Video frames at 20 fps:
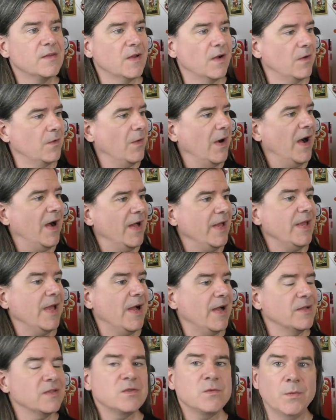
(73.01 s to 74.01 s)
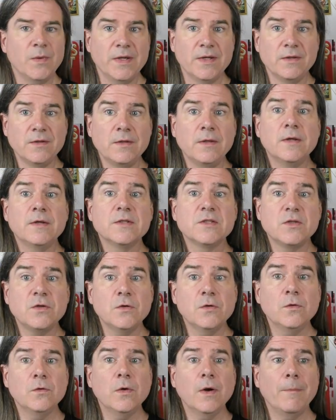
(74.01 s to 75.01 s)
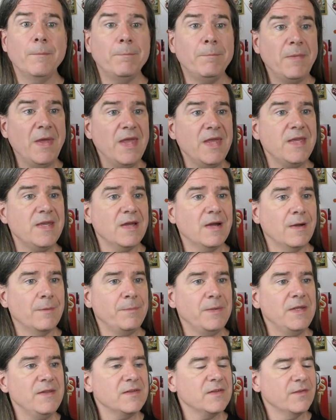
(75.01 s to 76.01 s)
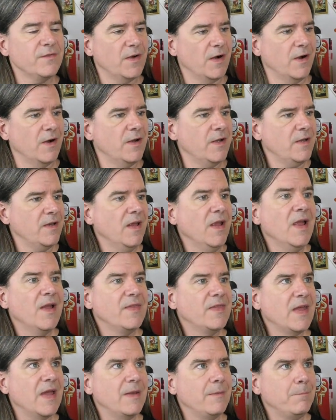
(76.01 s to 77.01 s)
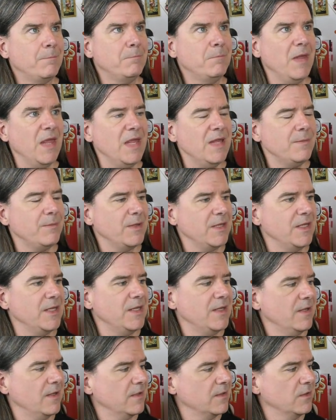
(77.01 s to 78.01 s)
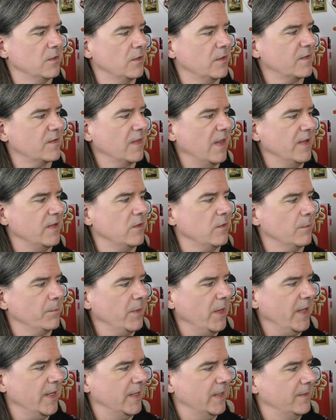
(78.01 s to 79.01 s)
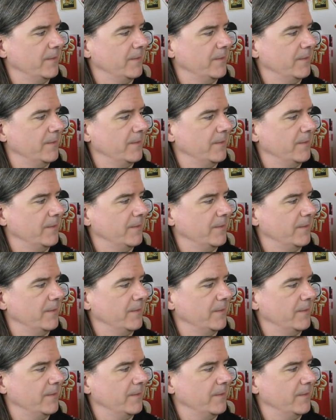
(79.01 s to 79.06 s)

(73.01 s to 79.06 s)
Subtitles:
So I asked Will to make a piece of art that maybe looks like your planet.